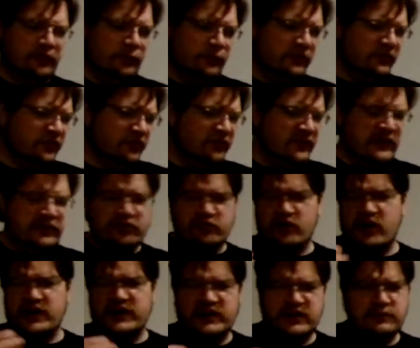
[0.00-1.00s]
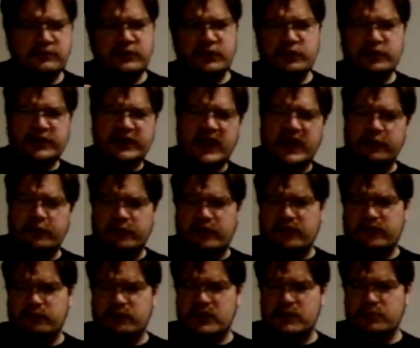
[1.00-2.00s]
which is they're trying to communicate with other
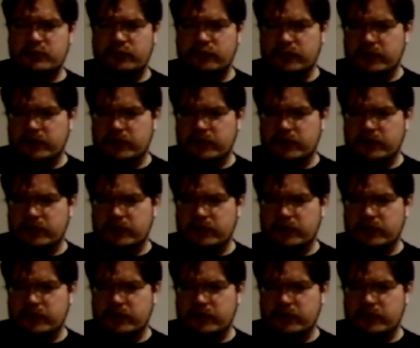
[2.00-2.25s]
people.